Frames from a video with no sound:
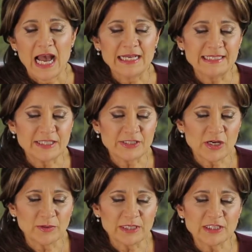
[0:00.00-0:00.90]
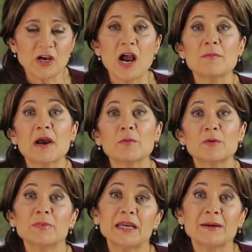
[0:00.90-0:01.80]
I didn't know at the time I
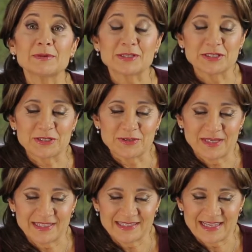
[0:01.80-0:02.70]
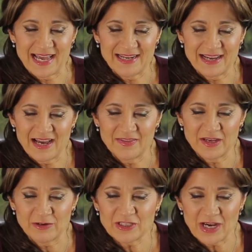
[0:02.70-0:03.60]
would be able to do this, and uh,
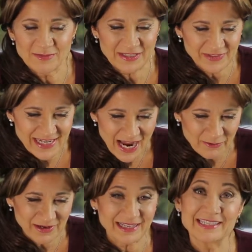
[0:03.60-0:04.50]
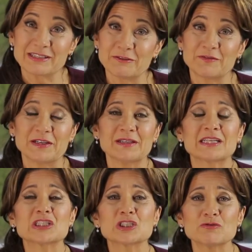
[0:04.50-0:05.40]
there are times even now when I still feel
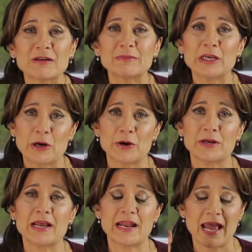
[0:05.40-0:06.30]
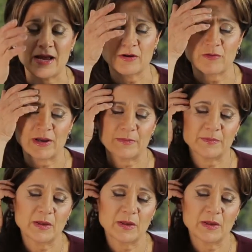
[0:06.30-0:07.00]
extremely hurt and angry.